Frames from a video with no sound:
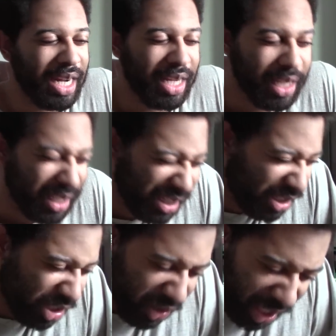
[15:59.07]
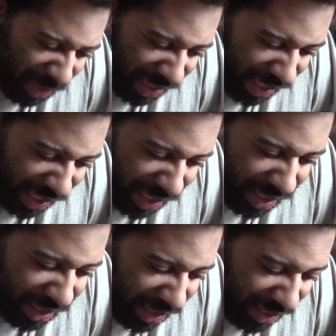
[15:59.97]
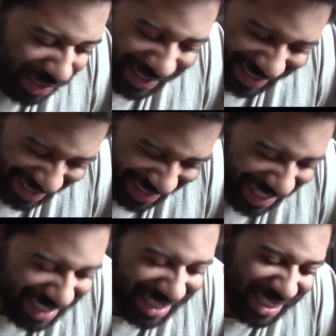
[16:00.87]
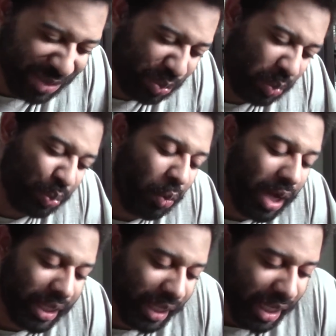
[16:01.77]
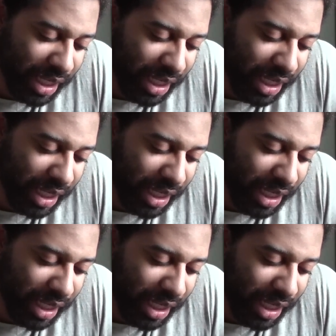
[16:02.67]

You know what I mean? Like, to get to this point,